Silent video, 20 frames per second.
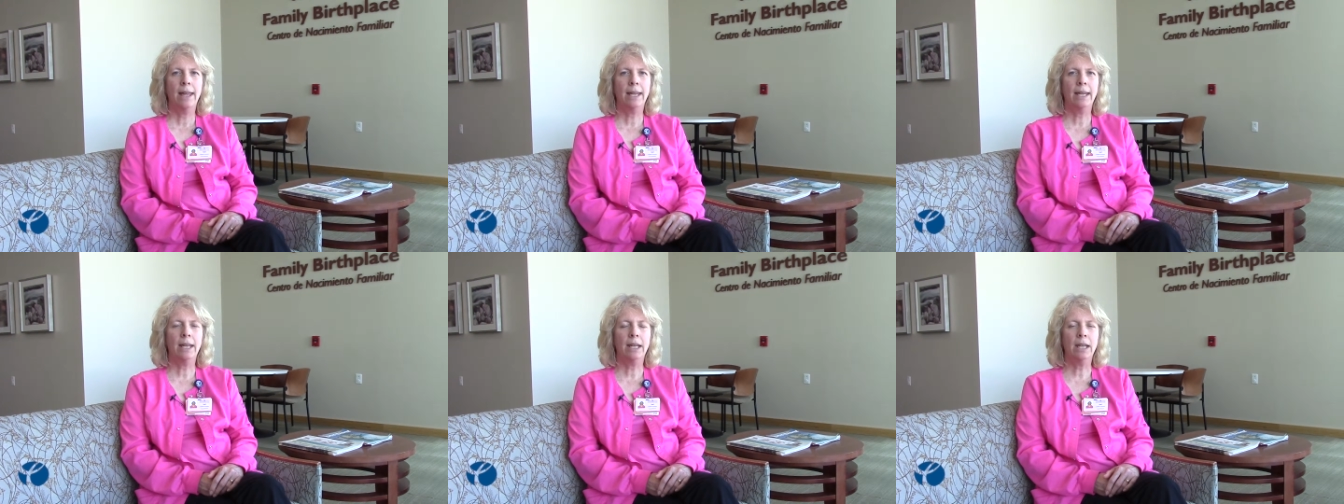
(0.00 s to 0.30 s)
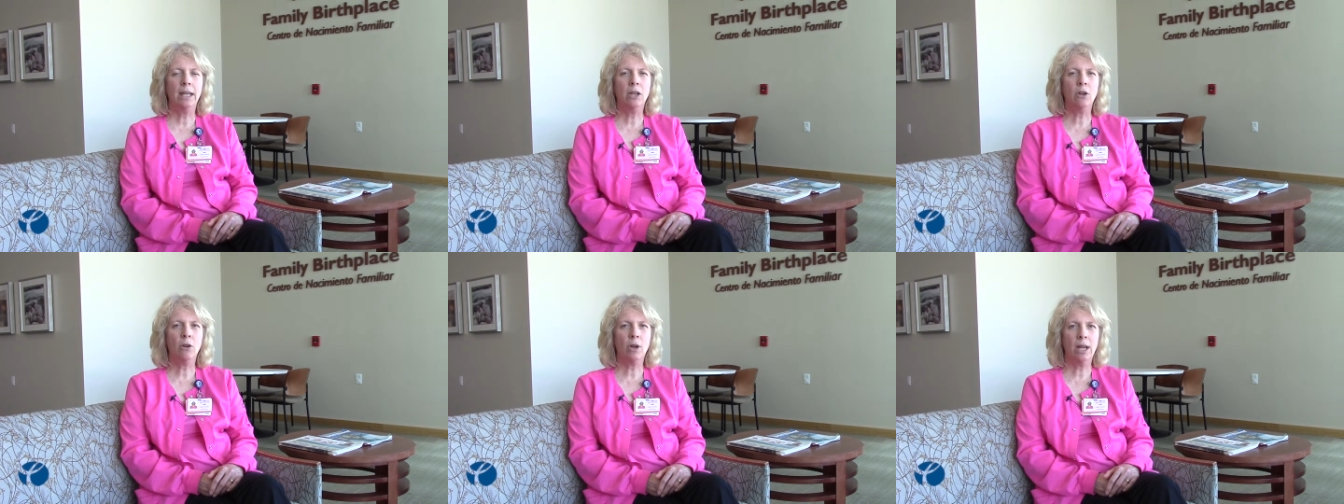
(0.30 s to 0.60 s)

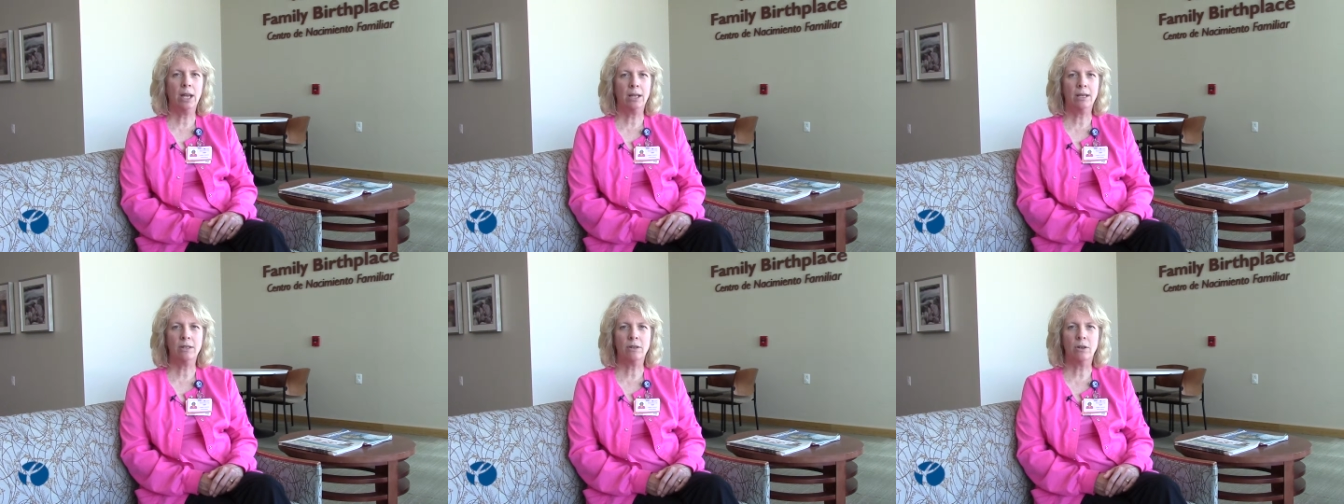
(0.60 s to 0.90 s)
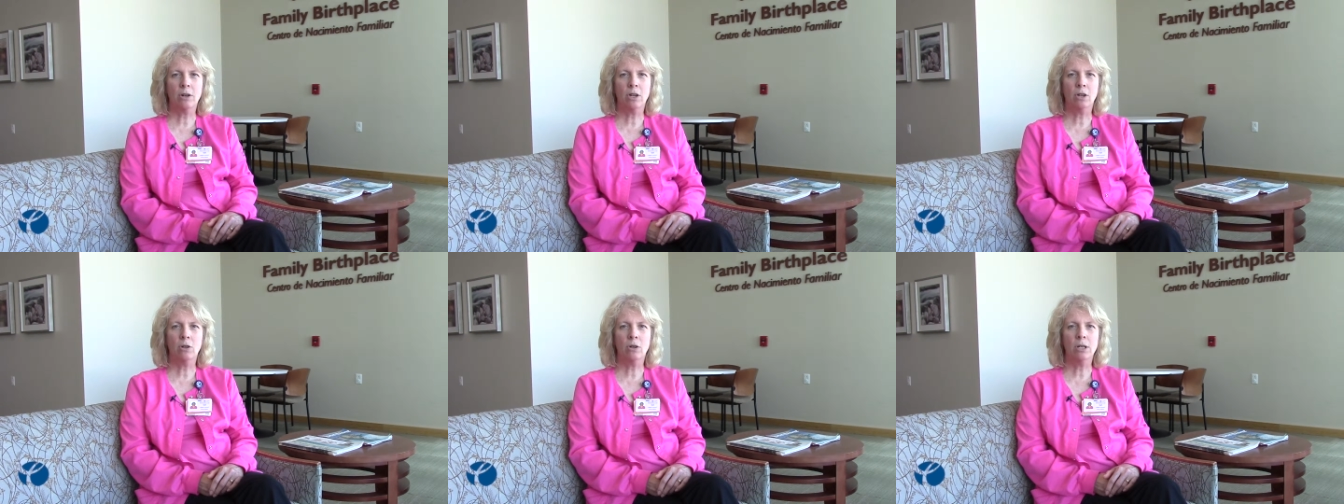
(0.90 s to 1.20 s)
Getting your hands
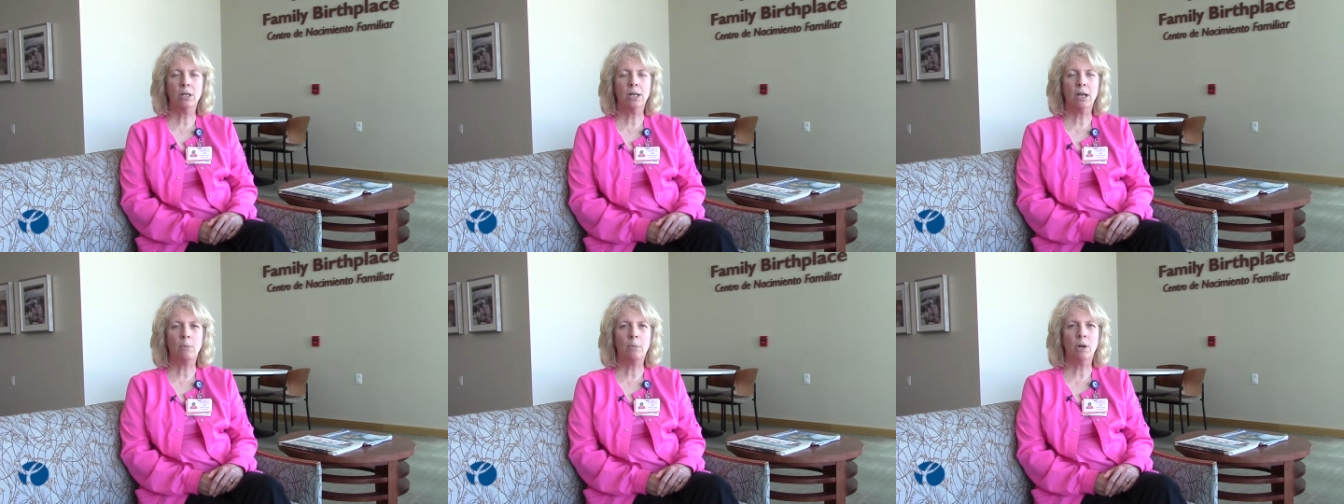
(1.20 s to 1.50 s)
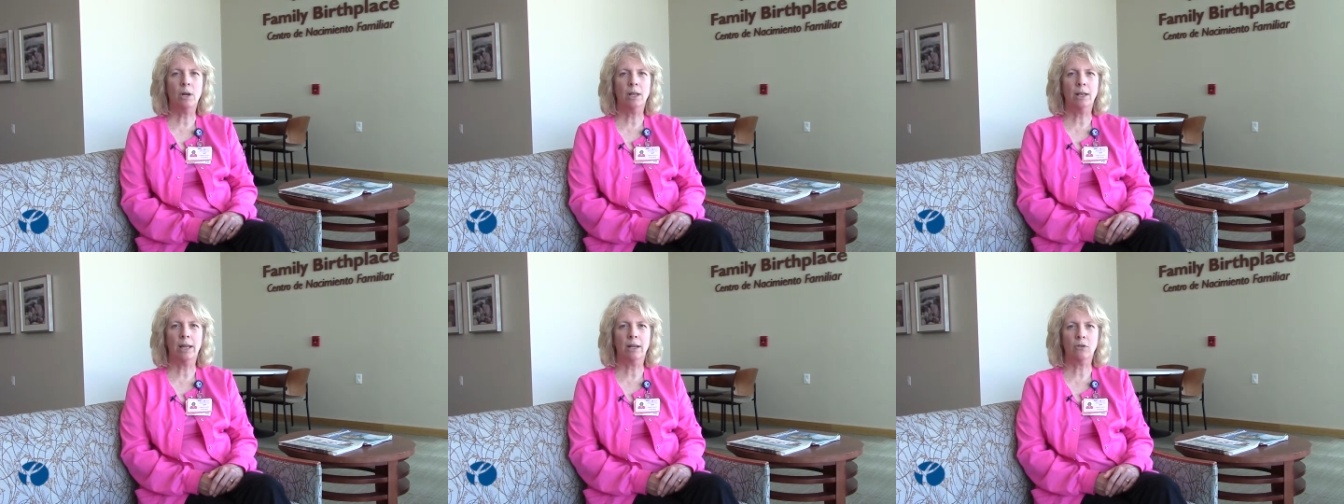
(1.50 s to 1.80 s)
on a good
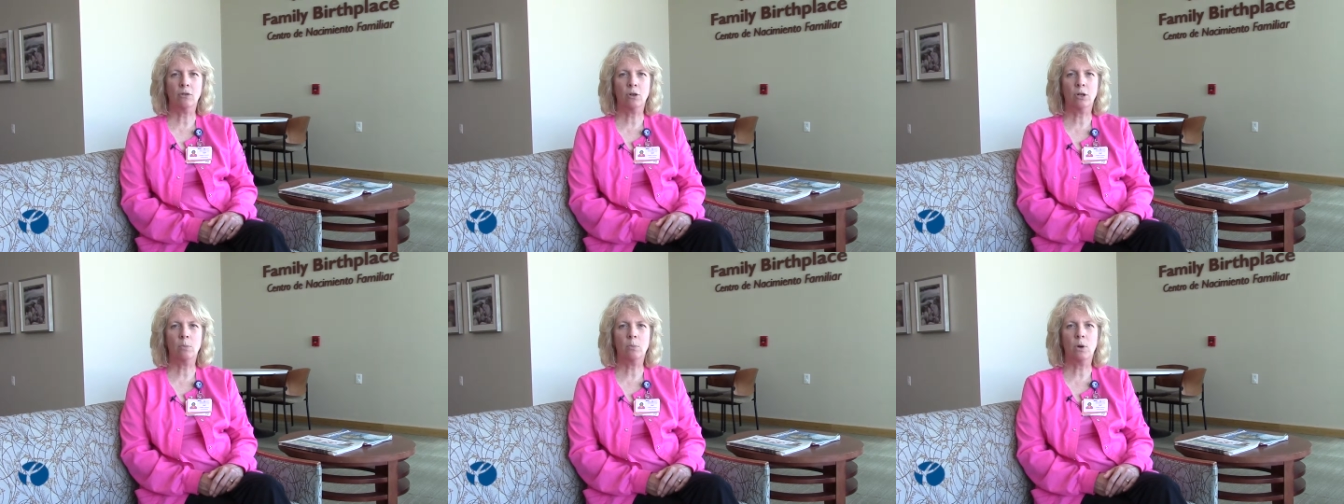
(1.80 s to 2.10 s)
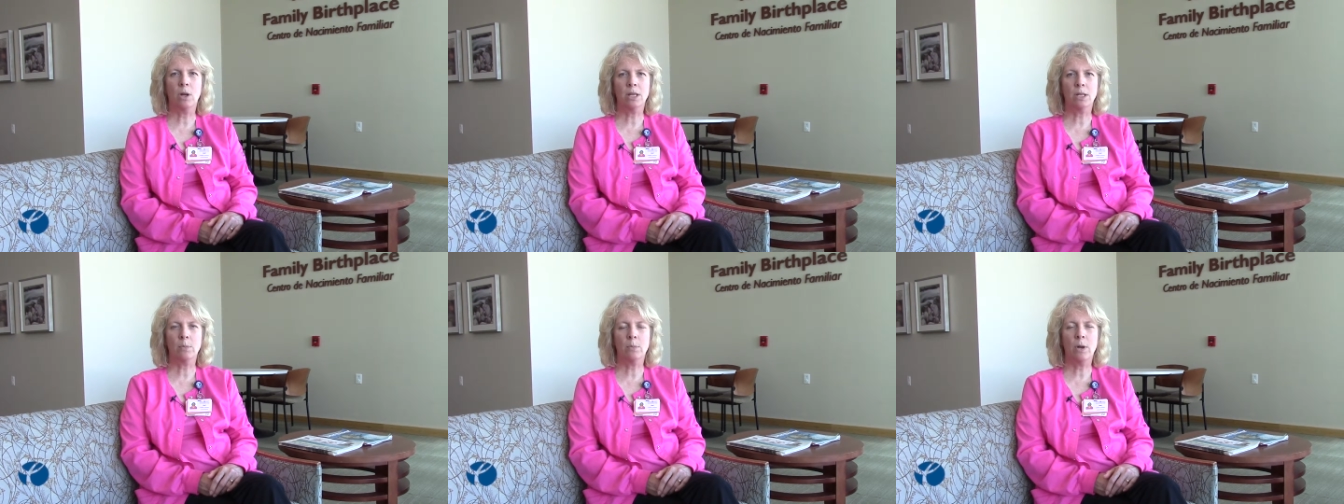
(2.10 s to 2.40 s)
double electric
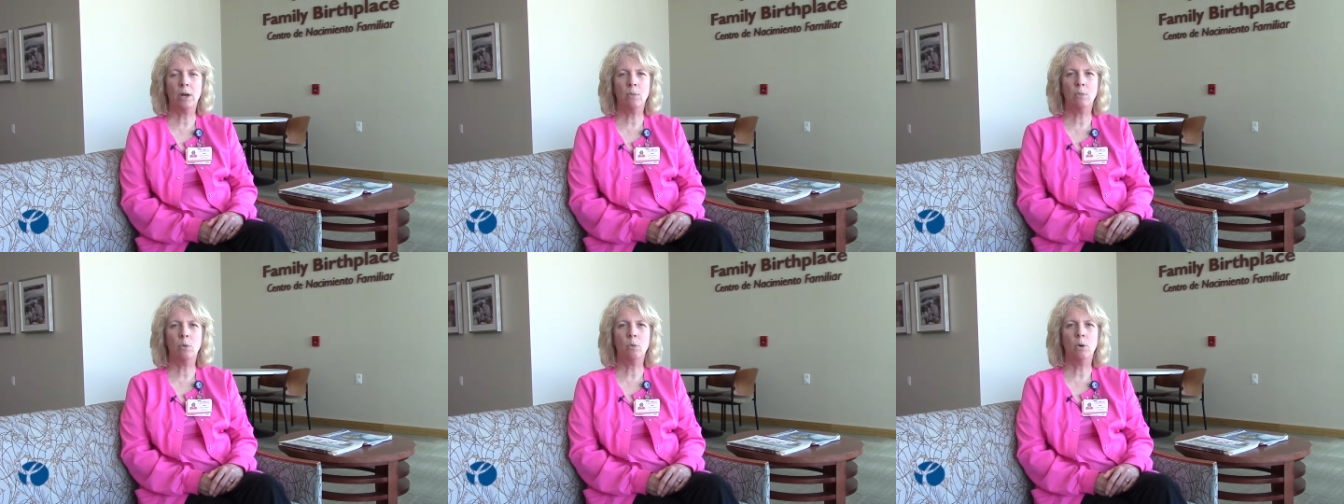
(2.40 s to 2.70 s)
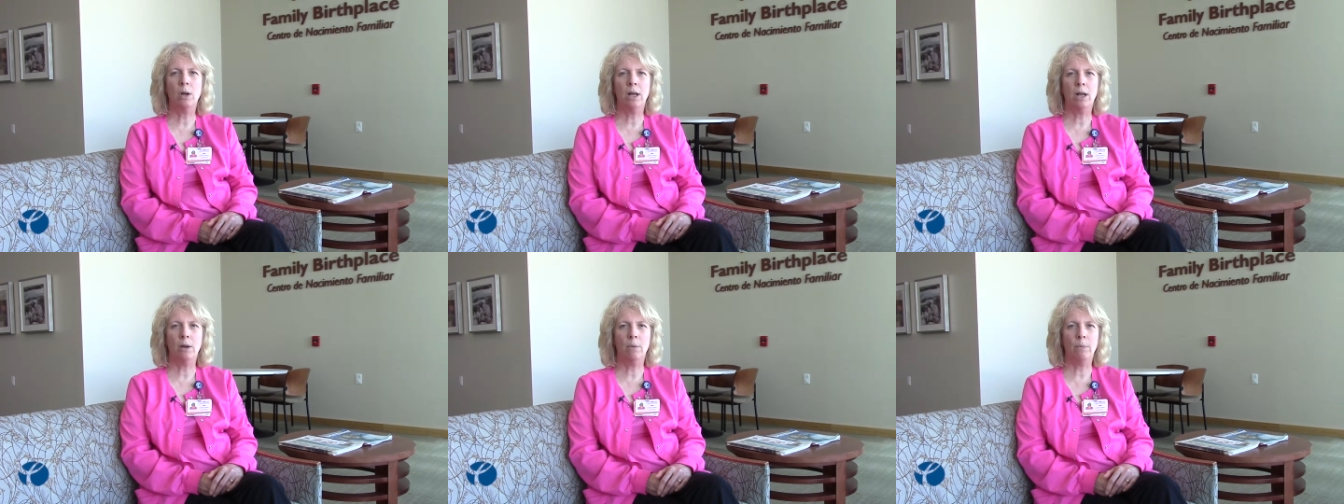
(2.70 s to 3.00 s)
breast pump
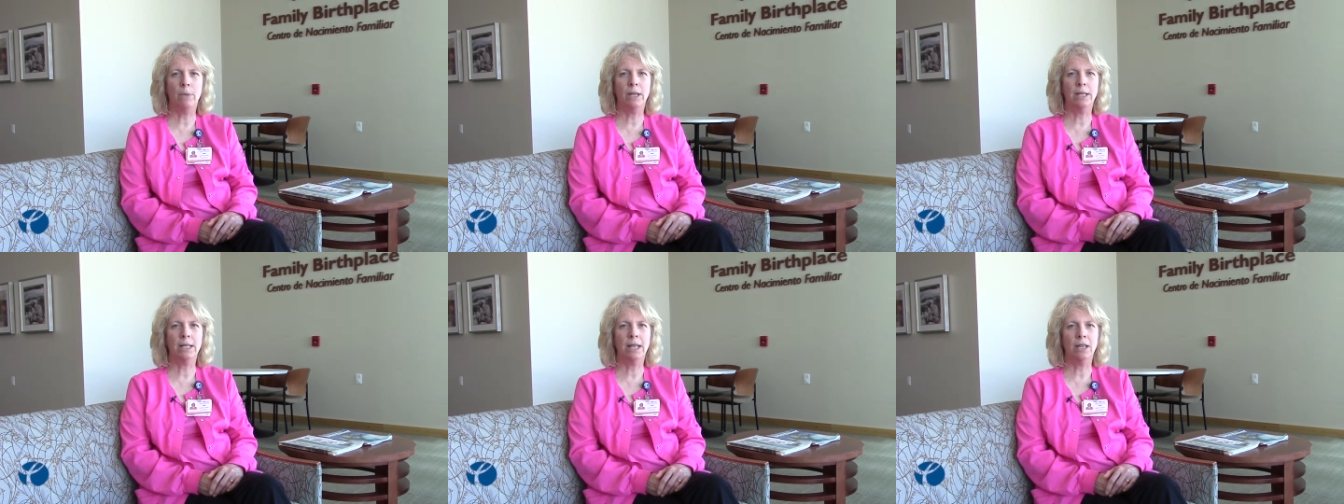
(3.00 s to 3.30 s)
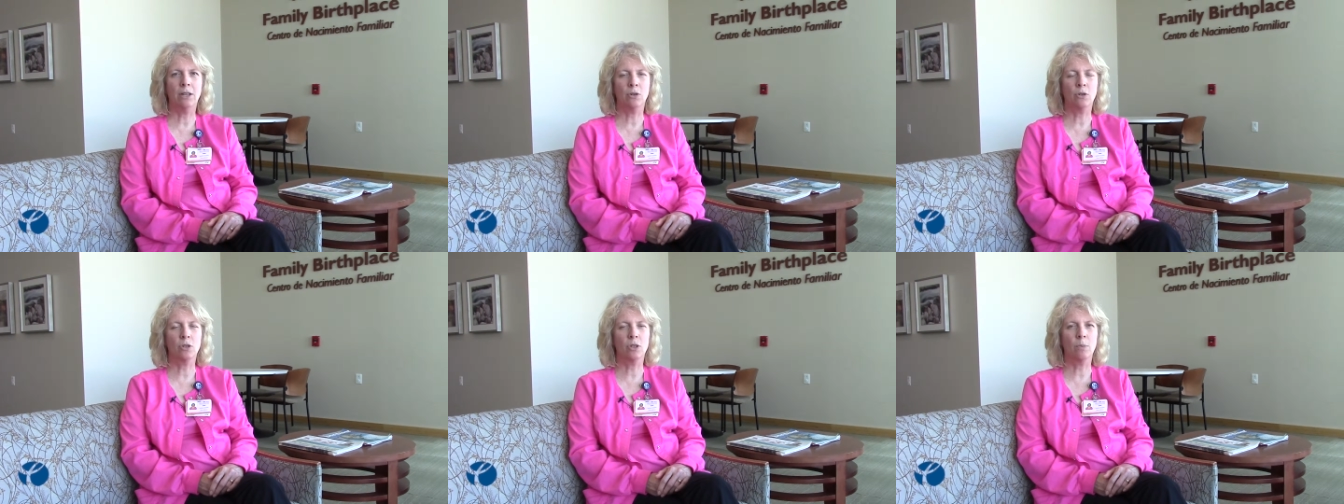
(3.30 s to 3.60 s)
will help
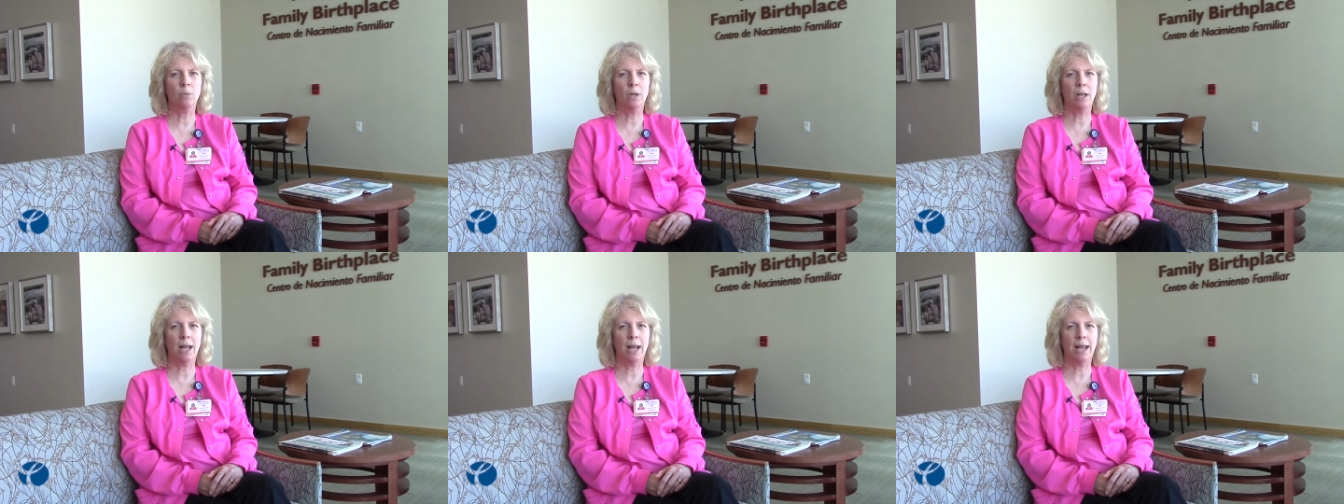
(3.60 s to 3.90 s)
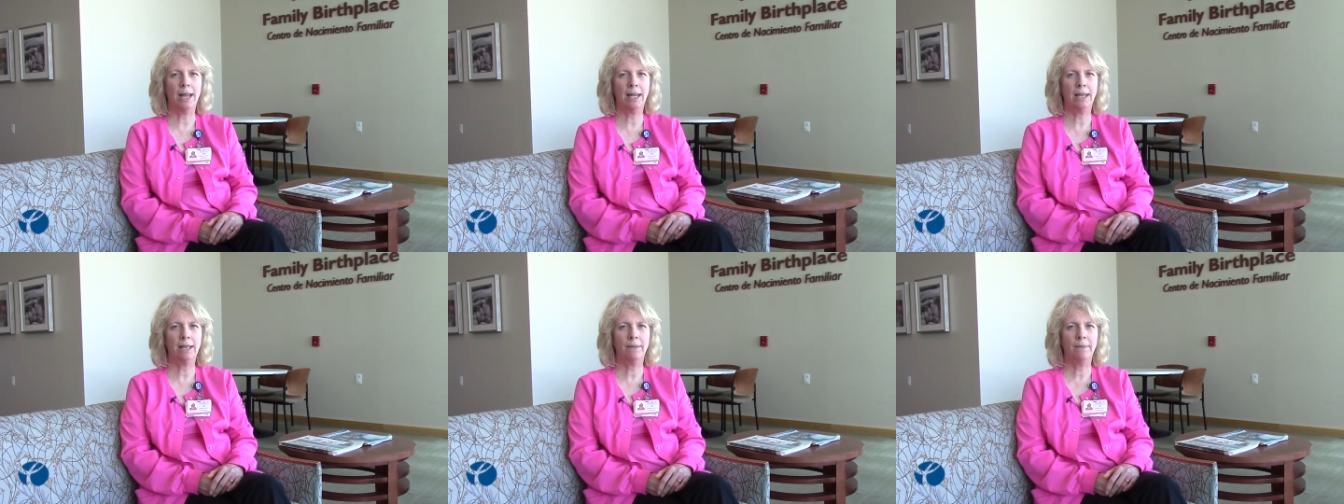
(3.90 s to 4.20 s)
maintain your
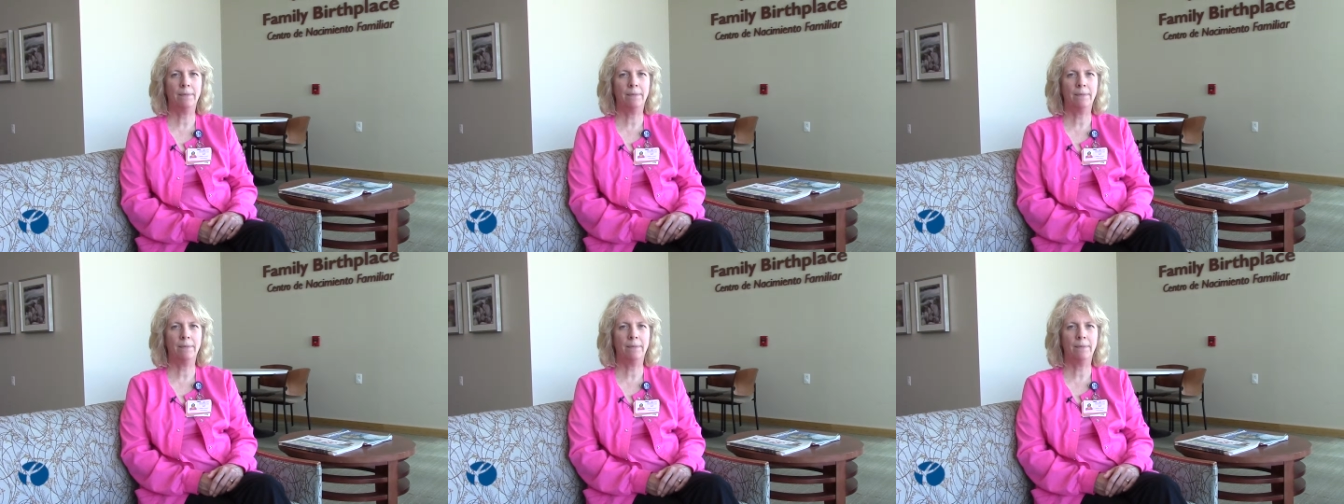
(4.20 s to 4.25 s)
supply.